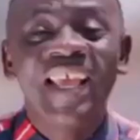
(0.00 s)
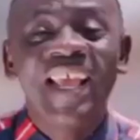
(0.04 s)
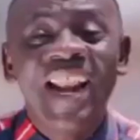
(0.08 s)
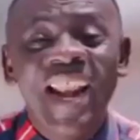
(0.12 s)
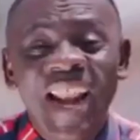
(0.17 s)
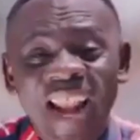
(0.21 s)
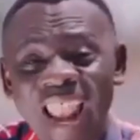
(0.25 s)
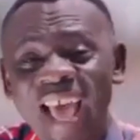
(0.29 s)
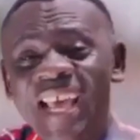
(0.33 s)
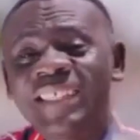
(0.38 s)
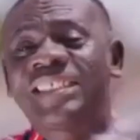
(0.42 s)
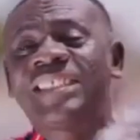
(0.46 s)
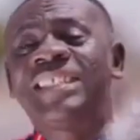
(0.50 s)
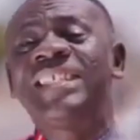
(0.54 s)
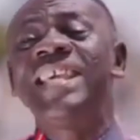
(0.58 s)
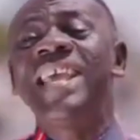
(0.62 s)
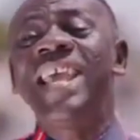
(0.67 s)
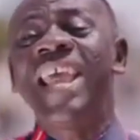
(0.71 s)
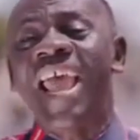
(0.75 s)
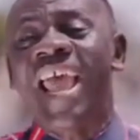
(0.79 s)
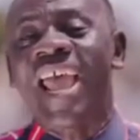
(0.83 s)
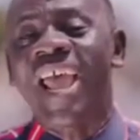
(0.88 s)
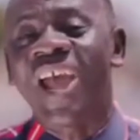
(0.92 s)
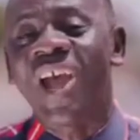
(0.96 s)
Let's
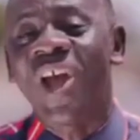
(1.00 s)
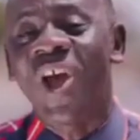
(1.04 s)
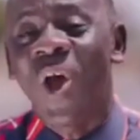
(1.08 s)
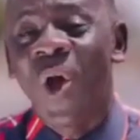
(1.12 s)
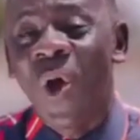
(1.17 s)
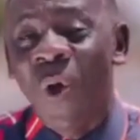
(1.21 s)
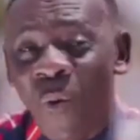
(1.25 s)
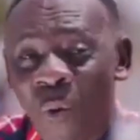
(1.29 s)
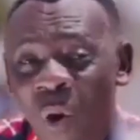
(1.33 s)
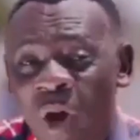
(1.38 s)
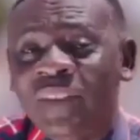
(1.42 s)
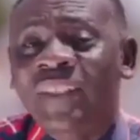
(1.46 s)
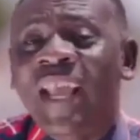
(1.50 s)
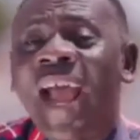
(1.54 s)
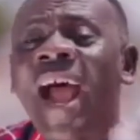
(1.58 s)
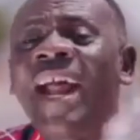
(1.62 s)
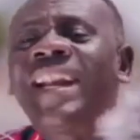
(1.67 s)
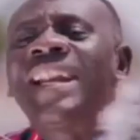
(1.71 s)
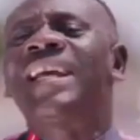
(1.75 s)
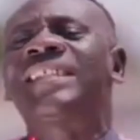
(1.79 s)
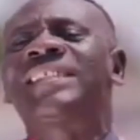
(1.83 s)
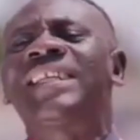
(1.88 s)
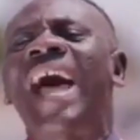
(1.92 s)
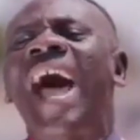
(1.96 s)
hear what
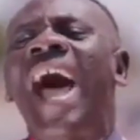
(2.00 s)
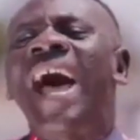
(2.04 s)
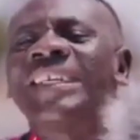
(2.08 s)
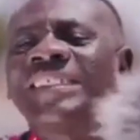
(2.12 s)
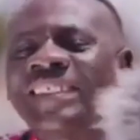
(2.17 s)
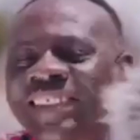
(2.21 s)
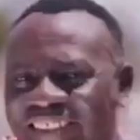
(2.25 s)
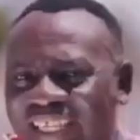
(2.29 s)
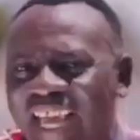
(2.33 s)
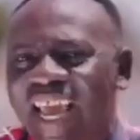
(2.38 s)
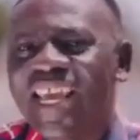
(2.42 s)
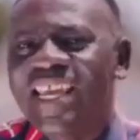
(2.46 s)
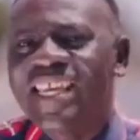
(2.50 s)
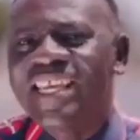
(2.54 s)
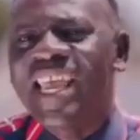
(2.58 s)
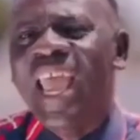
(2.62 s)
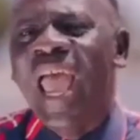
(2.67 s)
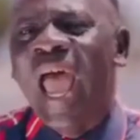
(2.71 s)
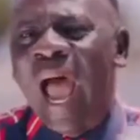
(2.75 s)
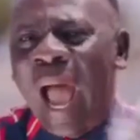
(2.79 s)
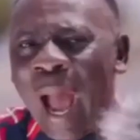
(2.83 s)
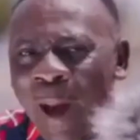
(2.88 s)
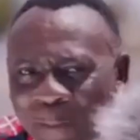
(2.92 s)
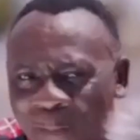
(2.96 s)
others are saying
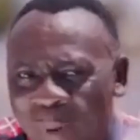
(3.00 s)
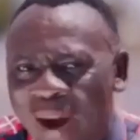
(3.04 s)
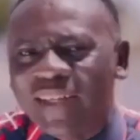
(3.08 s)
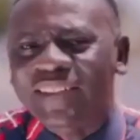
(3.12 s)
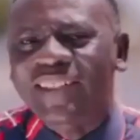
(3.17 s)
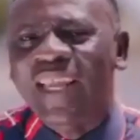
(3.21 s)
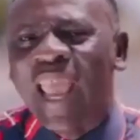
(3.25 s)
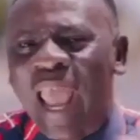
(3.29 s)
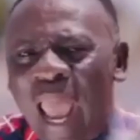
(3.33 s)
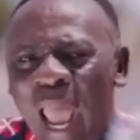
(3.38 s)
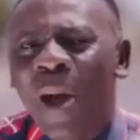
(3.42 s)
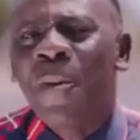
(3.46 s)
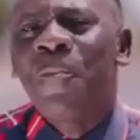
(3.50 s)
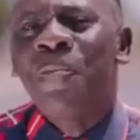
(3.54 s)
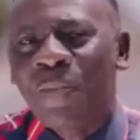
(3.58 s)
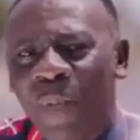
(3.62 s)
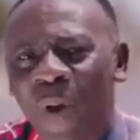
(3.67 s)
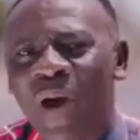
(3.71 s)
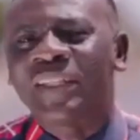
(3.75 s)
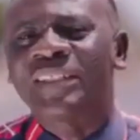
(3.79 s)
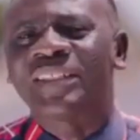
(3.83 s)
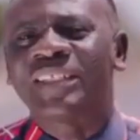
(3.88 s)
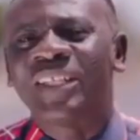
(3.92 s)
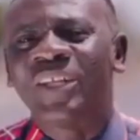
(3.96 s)
about M
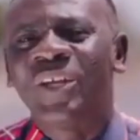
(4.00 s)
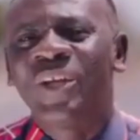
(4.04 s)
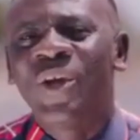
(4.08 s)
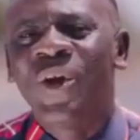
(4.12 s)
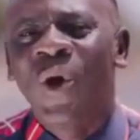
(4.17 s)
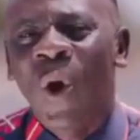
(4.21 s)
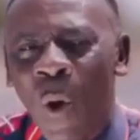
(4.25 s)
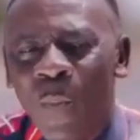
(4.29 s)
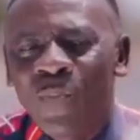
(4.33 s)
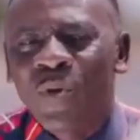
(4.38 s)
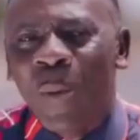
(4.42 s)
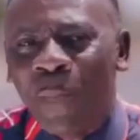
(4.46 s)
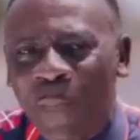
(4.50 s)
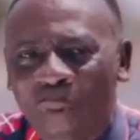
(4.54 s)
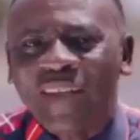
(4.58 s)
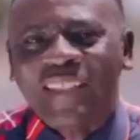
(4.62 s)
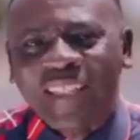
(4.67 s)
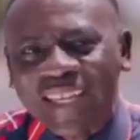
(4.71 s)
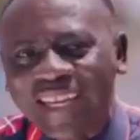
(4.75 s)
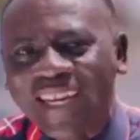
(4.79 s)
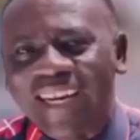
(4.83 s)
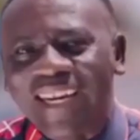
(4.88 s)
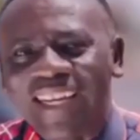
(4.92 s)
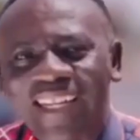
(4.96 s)
Point
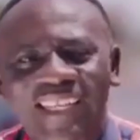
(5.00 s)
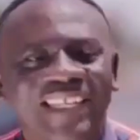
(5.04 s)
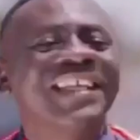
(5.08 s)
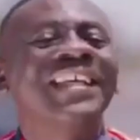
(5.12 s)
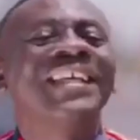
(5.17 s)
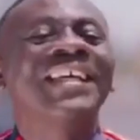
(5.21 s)
Homeopathy Clinic.